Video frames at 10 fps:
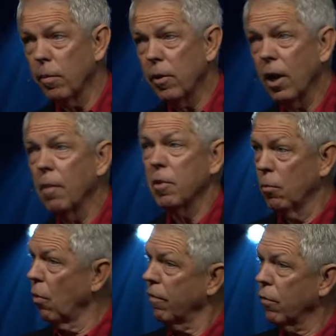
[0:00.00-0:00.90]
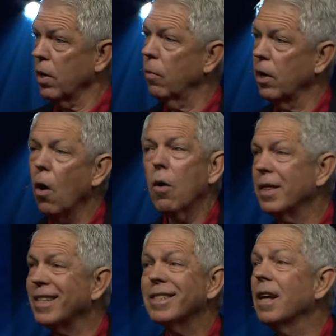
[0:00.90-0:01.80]
we become, the more free we are.
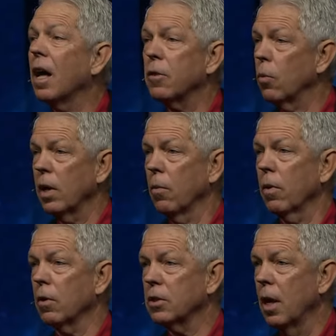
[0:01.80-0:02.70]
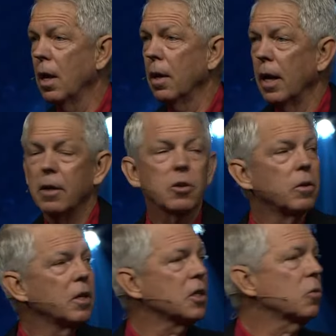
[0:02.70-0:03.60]
That's not the way it works. And so
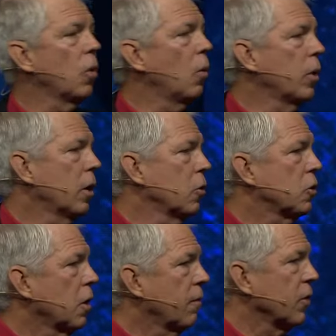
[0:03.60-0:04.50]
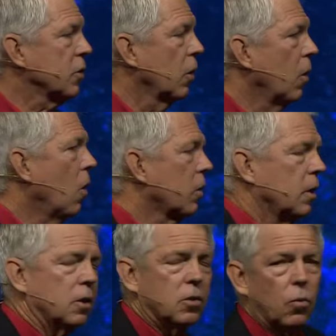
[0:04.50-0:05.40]
this is what we understood for so long, and
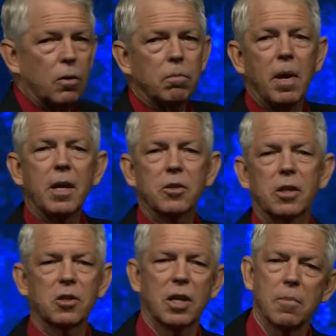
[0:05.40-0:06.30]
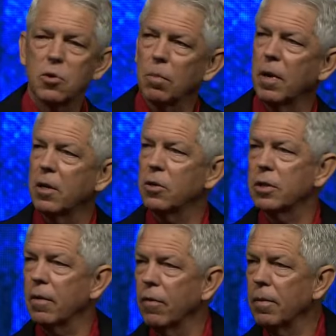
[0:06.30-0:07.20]
this is what made us exceptional, made us
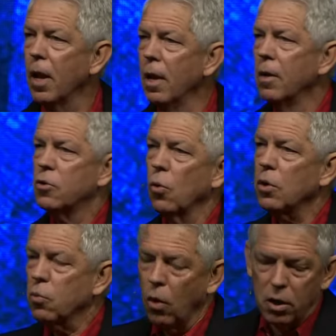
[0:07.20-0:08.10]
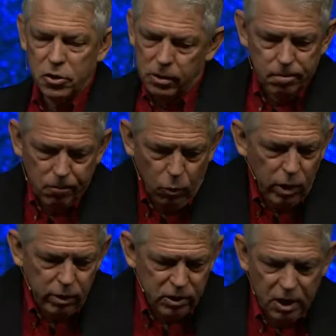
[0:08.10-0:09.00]
different. George Washington,
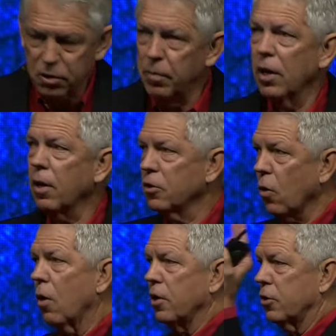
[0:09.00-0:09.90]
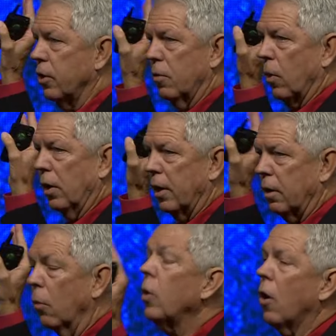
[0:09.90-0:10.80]
we as Americans
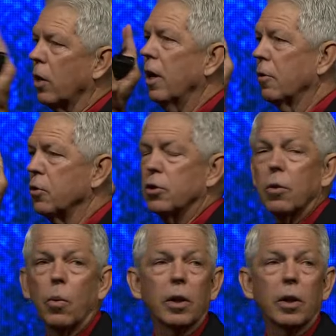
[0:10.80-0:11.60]
already understood